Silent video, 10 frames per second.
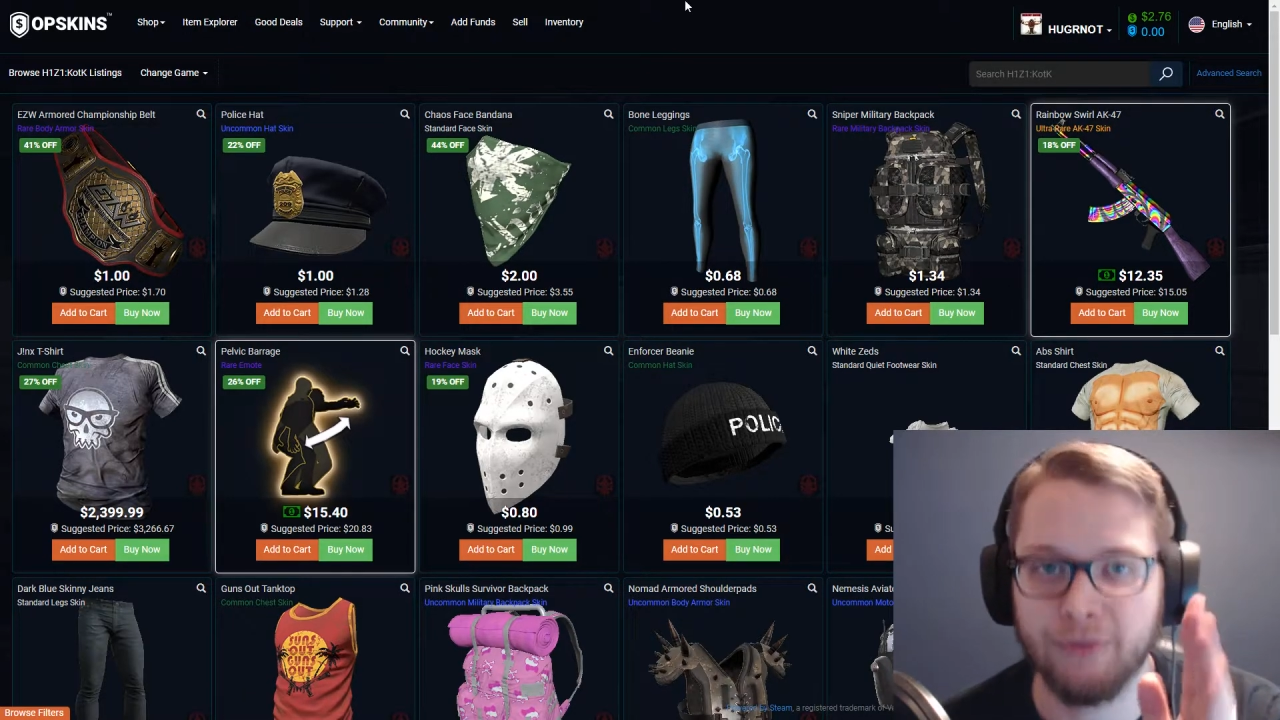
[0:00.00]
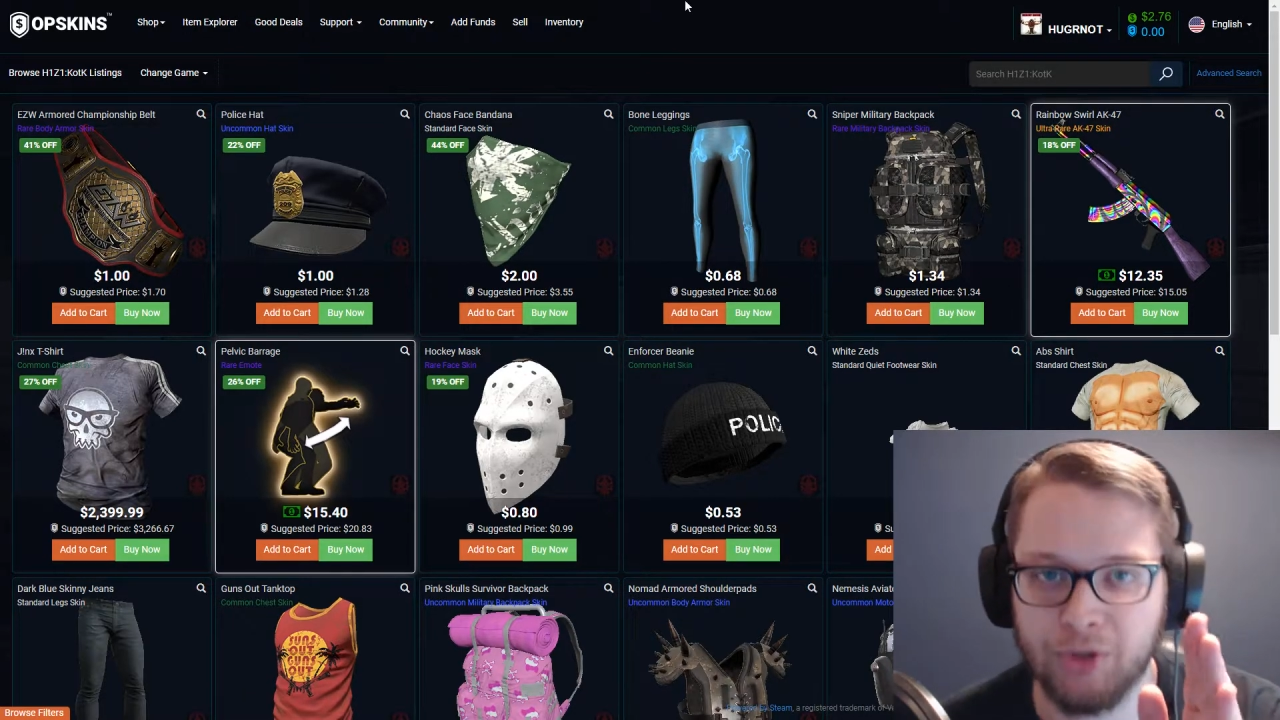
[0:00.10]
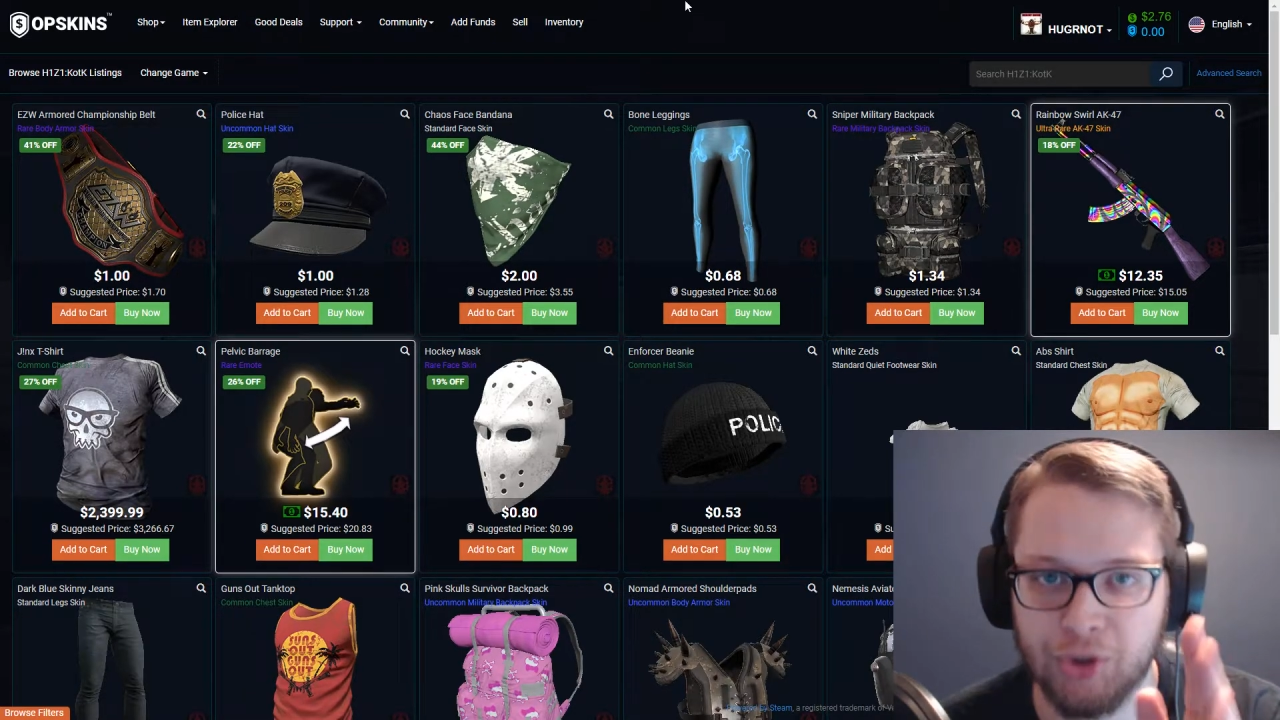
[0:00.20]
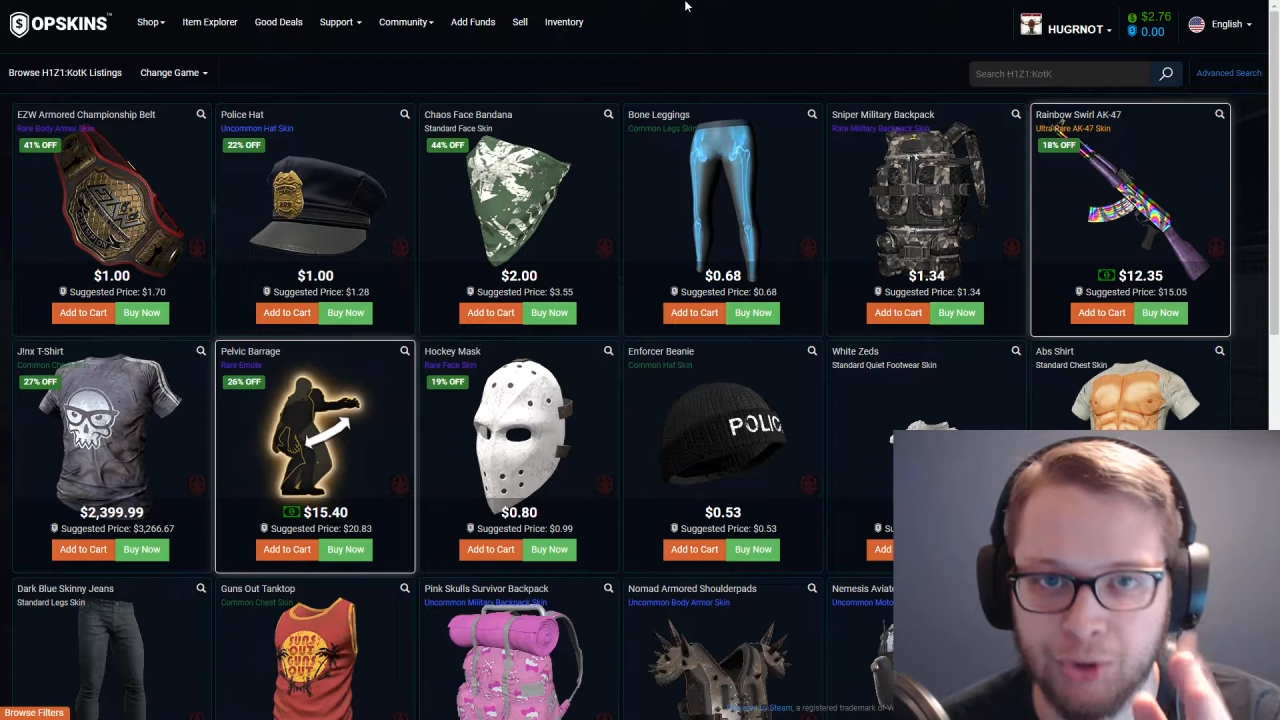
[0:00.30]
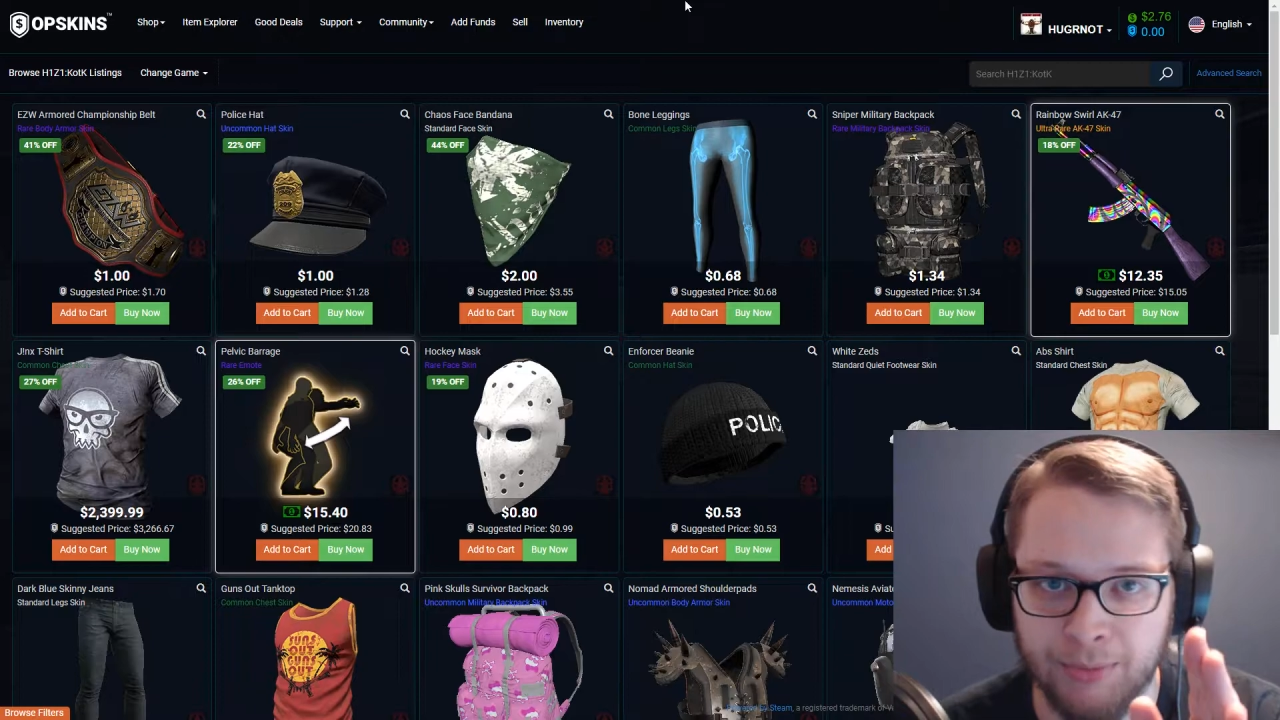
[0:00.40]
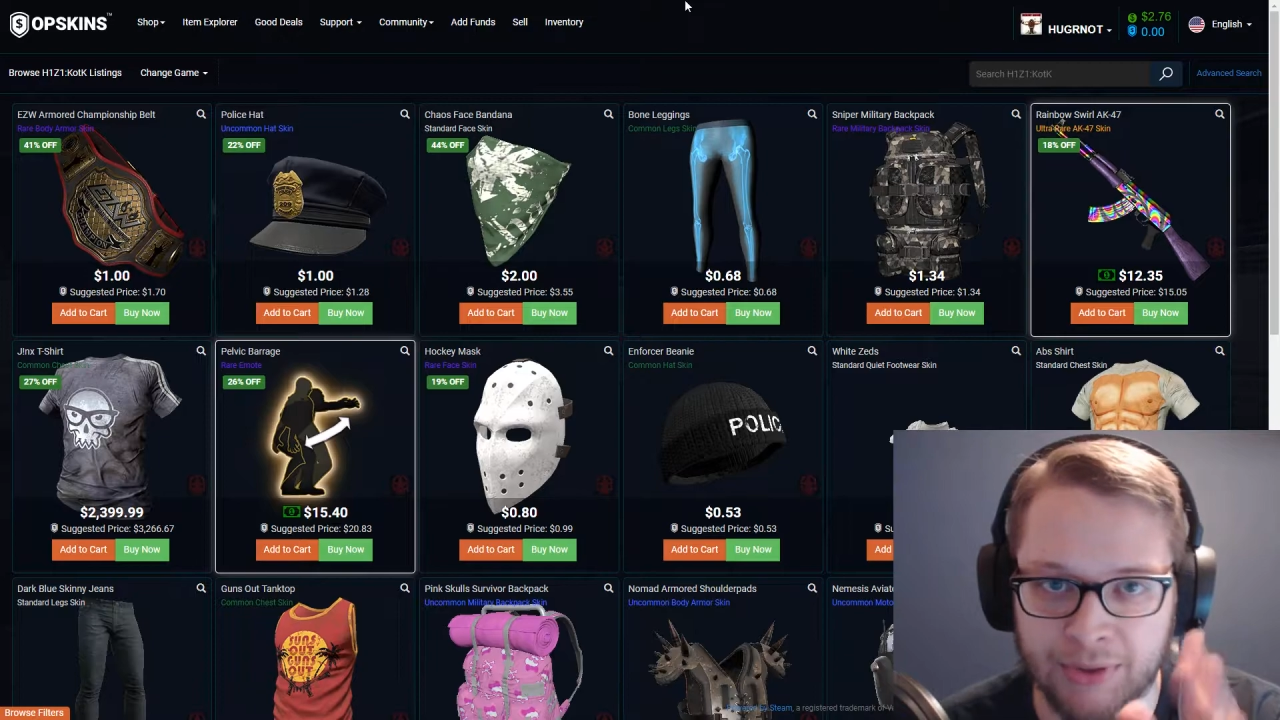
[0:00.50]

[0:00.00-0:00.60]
streaming